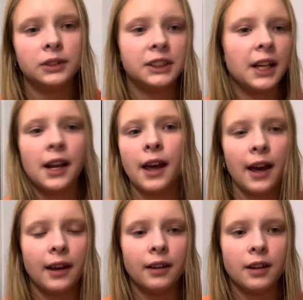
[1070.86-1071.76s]

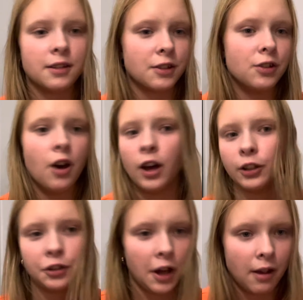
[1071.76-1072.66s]
today is not
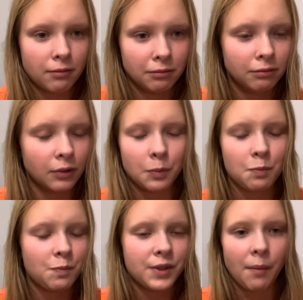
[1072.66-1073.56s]
your day, or
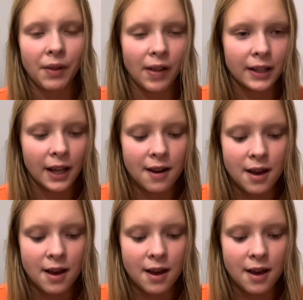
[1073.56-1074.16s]
something like that.